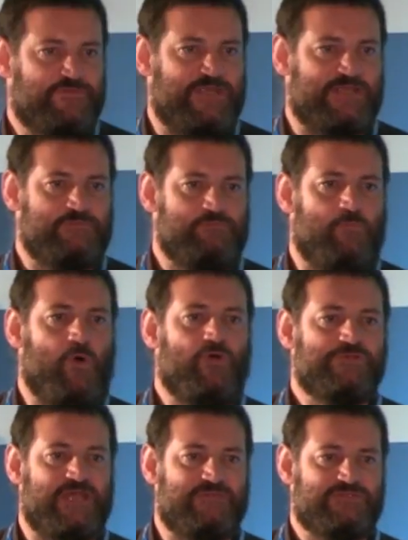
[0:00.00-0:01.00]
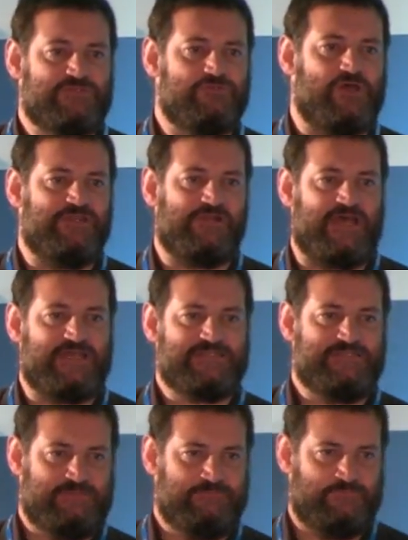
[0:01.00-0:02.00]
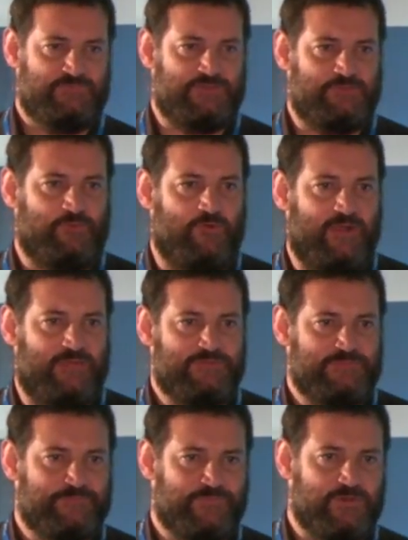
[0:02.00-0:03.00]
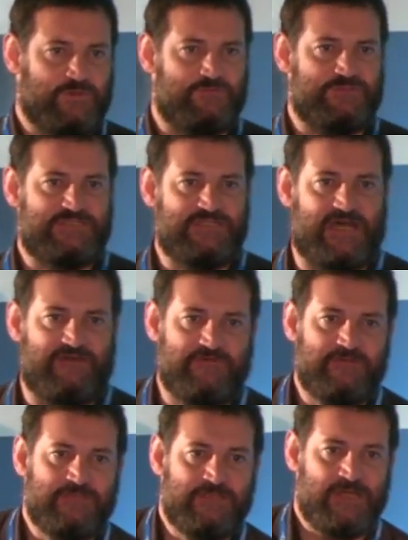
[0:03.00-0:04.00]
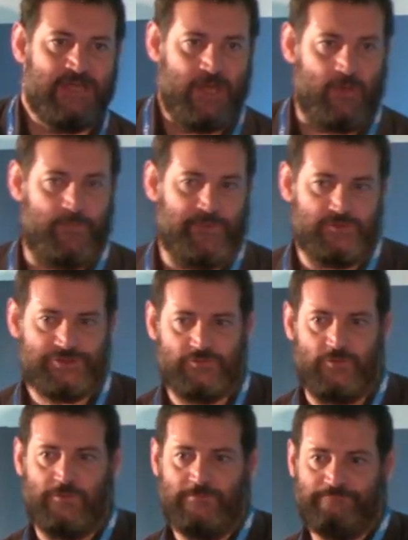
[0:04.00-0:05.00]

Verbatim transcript: take more time to analyze the problems, you still have a partial